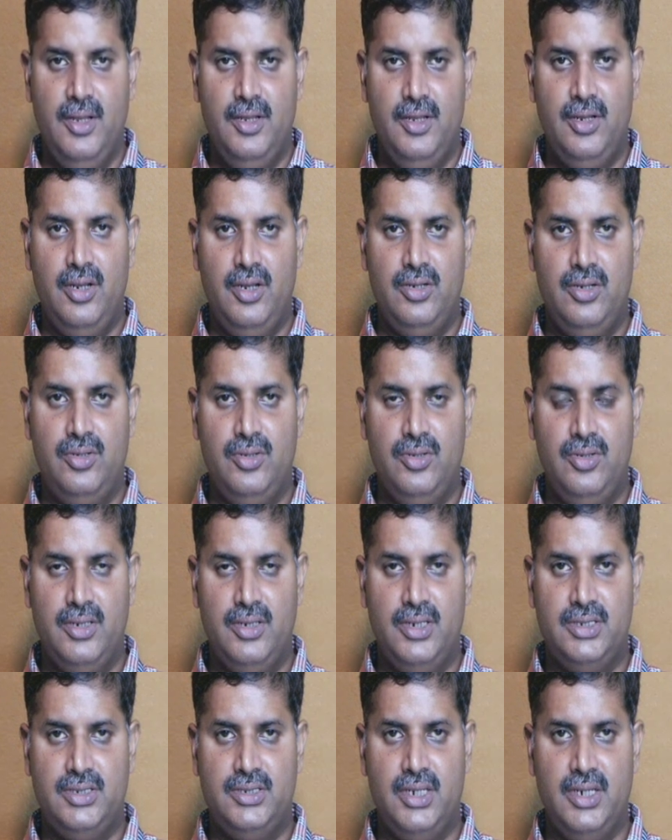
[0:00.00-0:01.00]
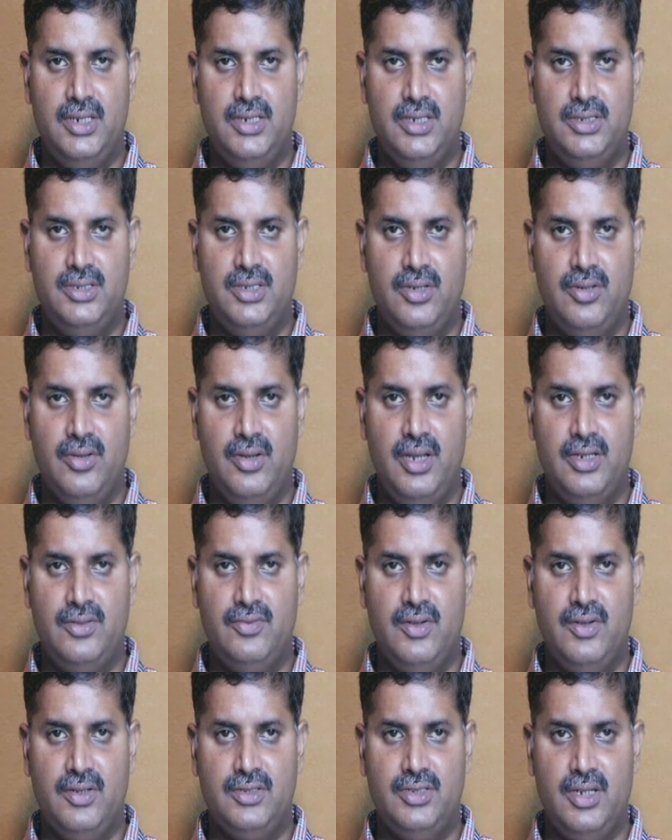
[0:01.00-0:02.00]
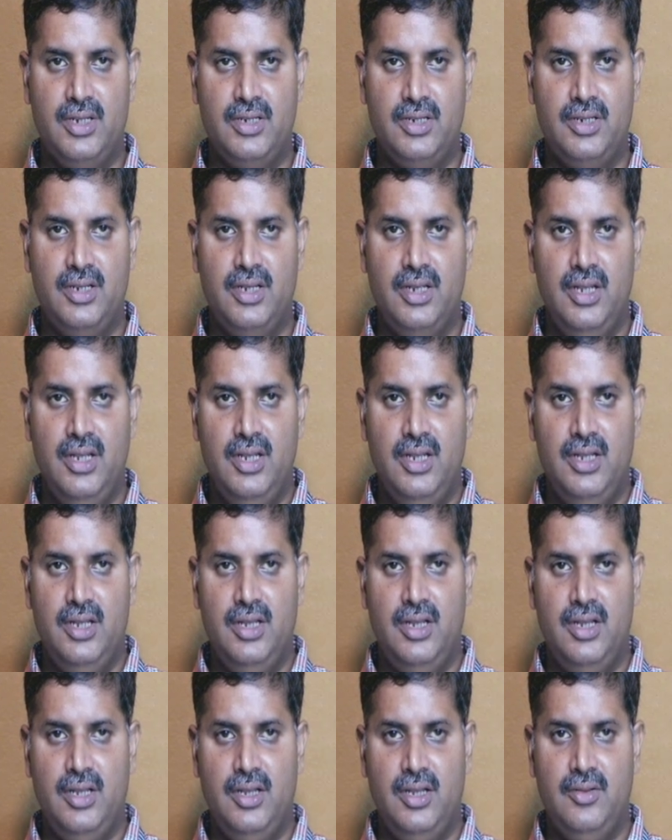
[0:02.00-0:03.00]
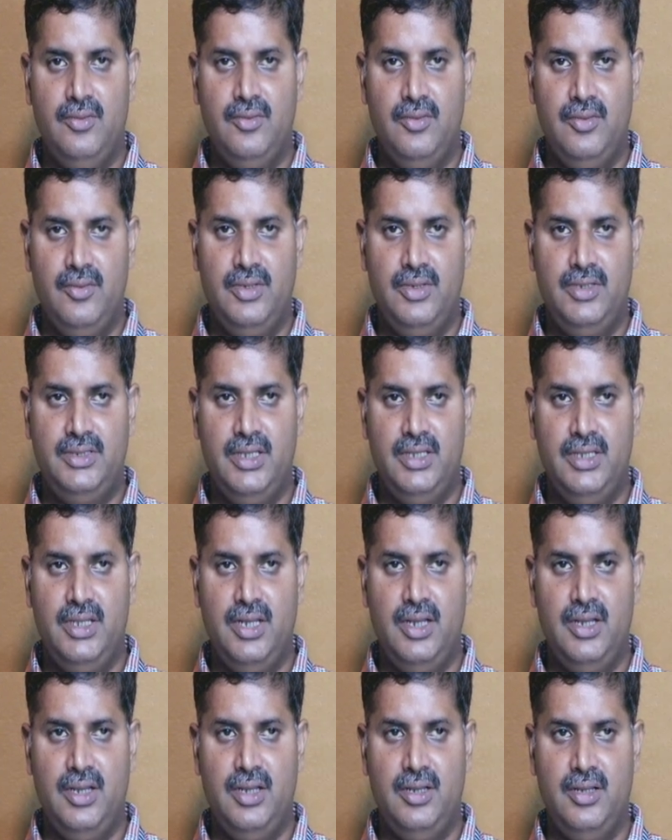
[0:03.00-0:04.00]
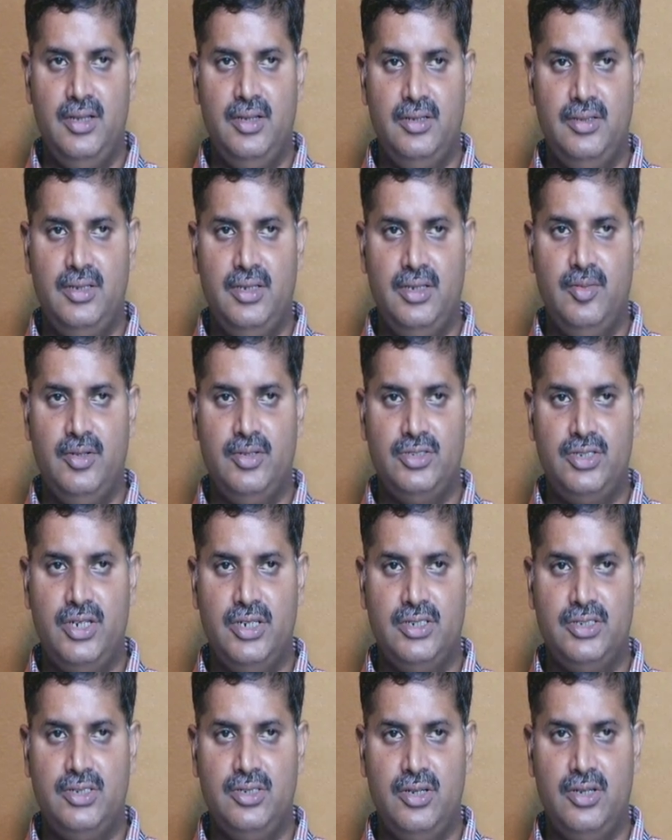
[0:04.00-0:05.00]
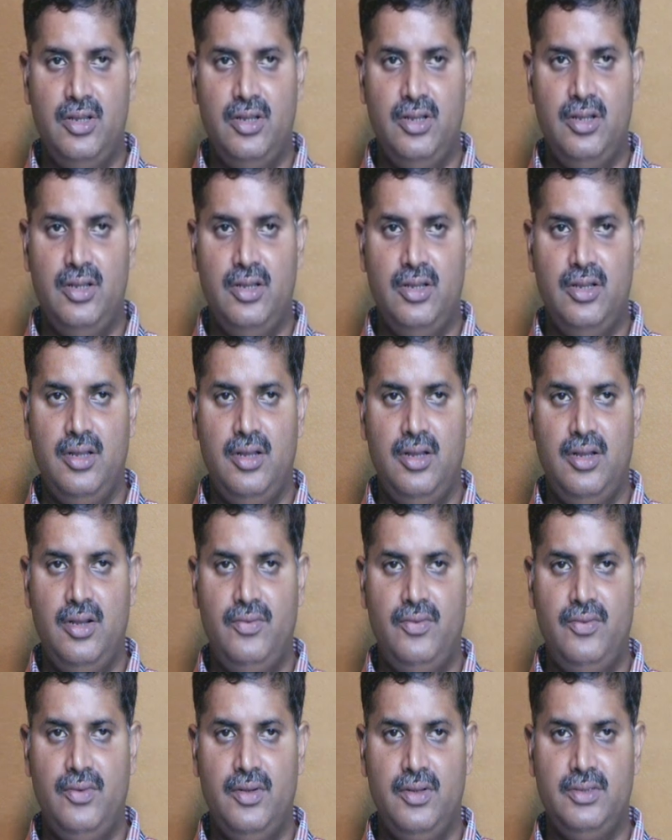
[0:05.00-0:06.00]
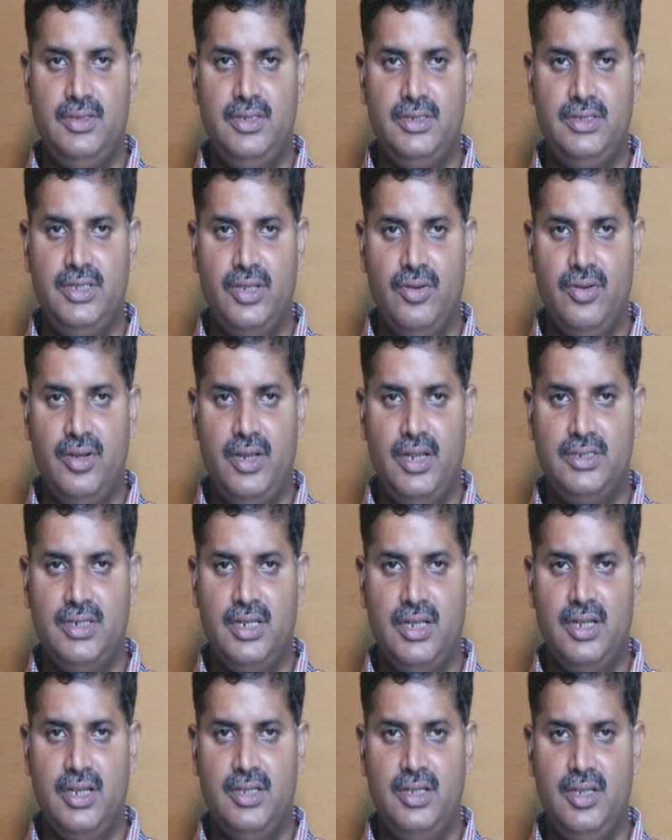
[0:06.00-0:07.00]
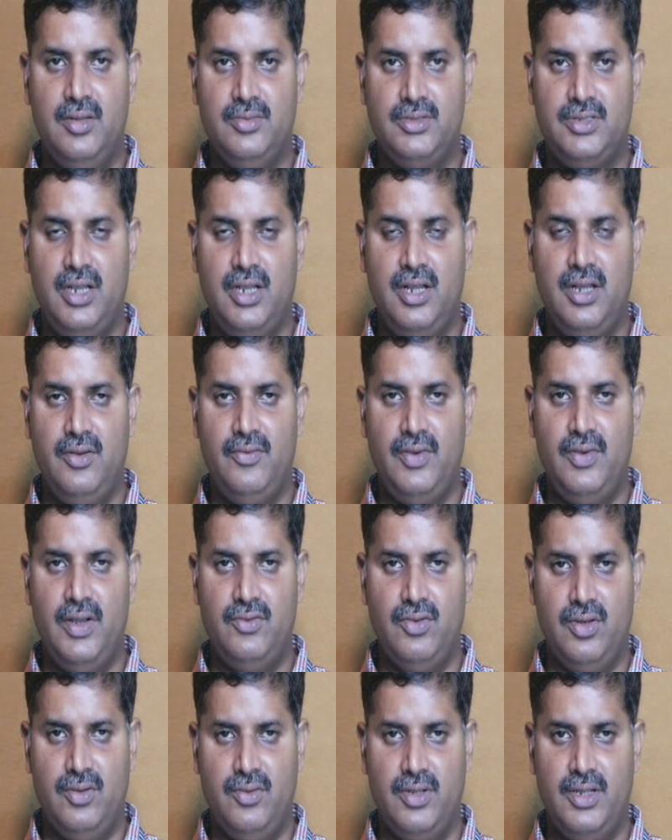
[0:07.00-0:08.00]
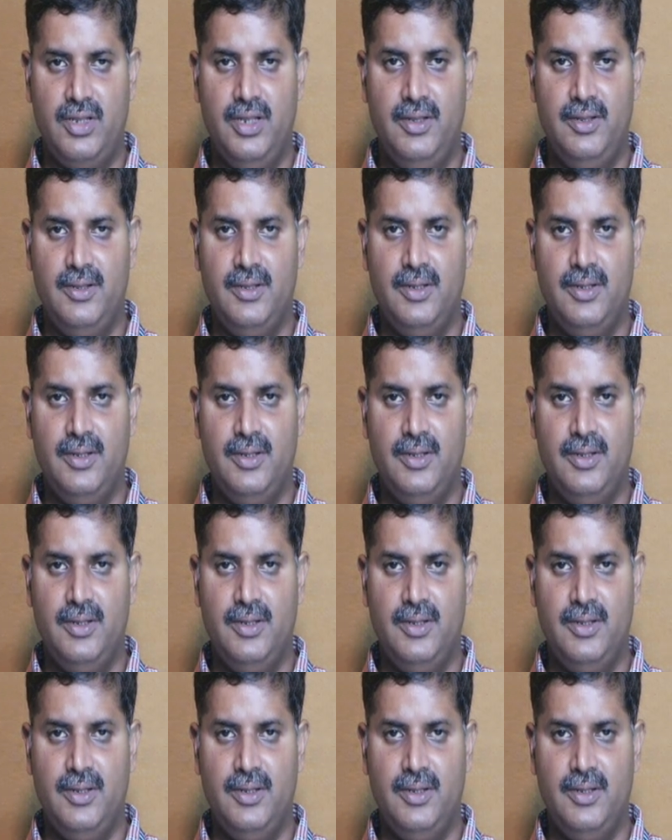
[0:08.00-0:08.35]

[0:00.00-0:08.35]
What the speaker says: Now to understand the secure hash function, we see the demonstration of the secure hash algorithm SHA-512. Okay.